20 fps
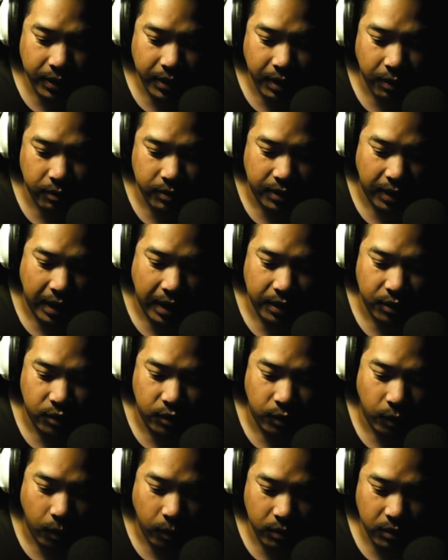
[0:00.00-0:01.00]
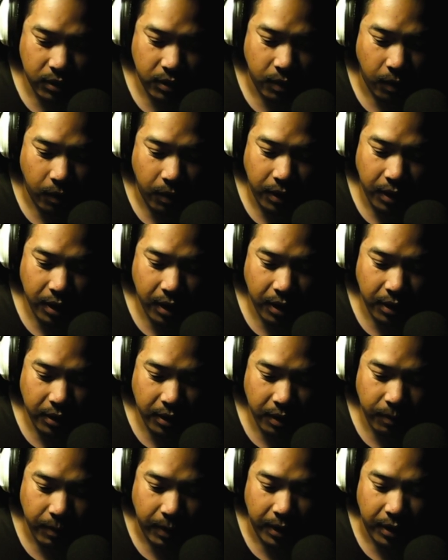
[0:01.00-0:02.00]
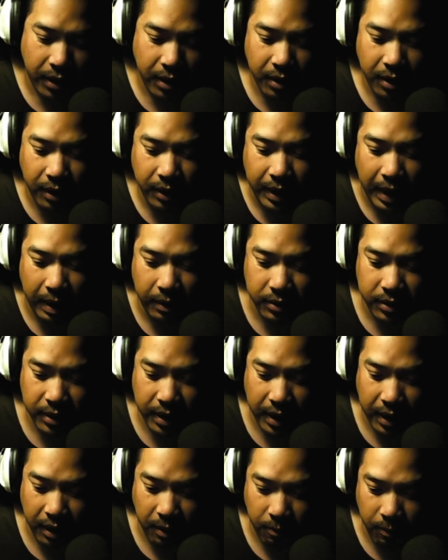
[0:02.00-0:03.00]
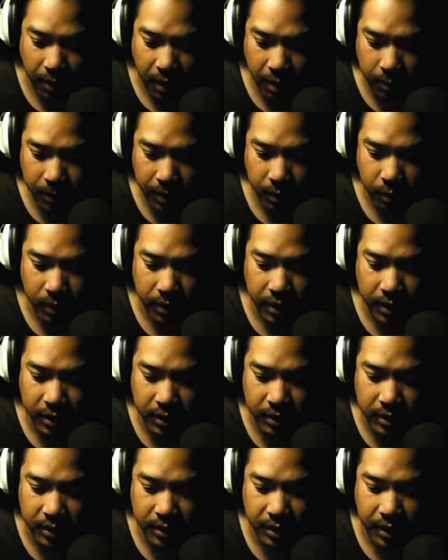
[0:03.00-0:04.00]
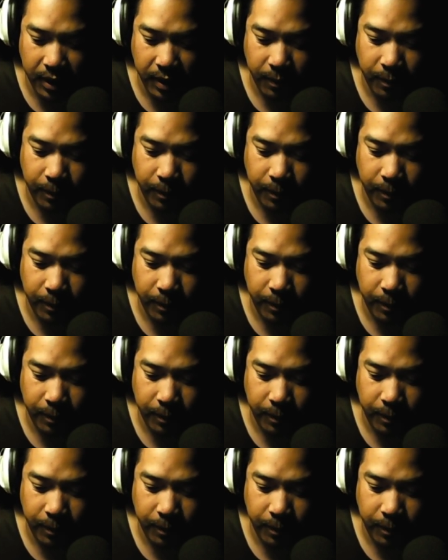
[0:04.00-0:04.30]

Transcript: There was a lot of jokes going on them. Another outstanding moment was the